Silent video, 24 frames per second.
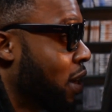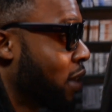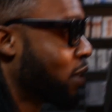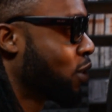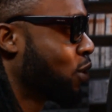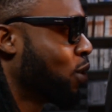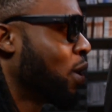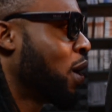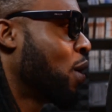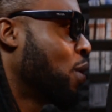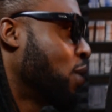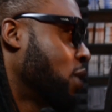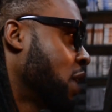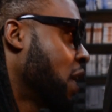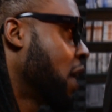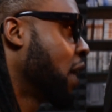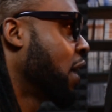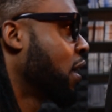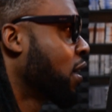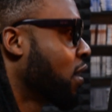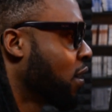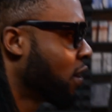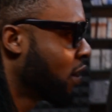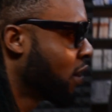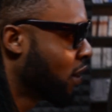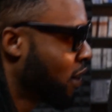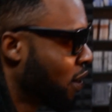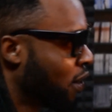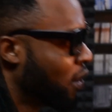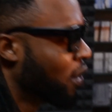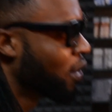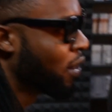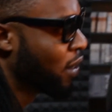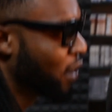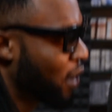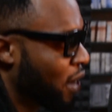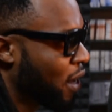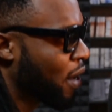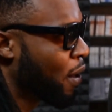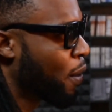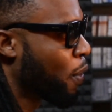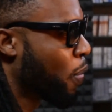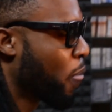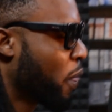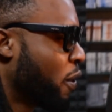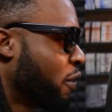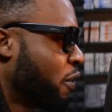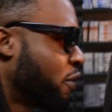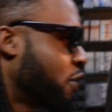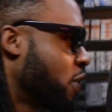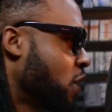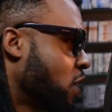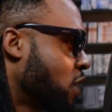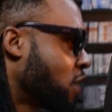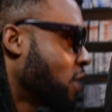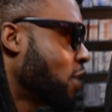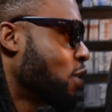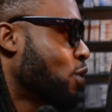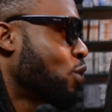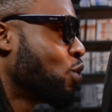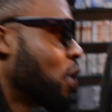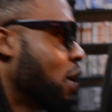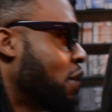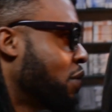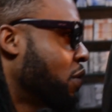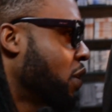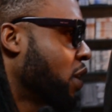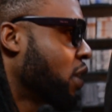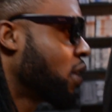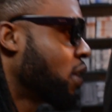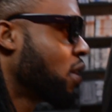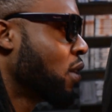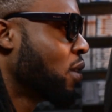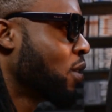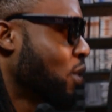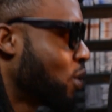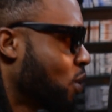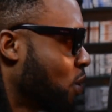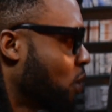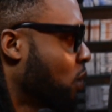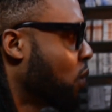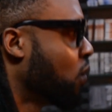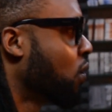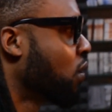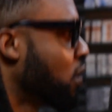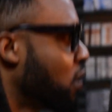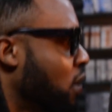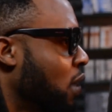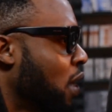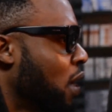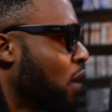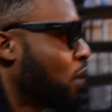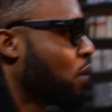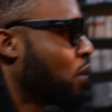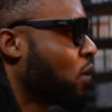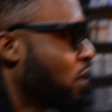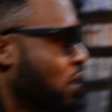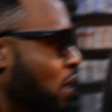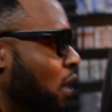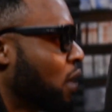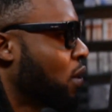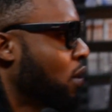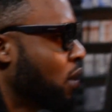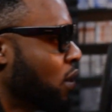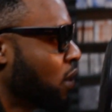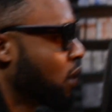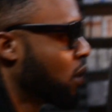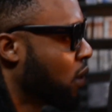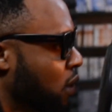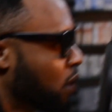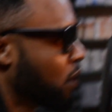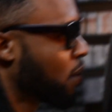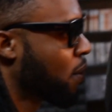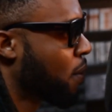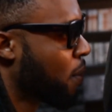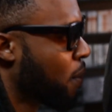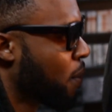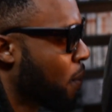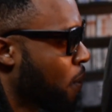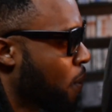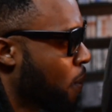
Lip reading: So I was like, yeah, fits into everything. So that was how they...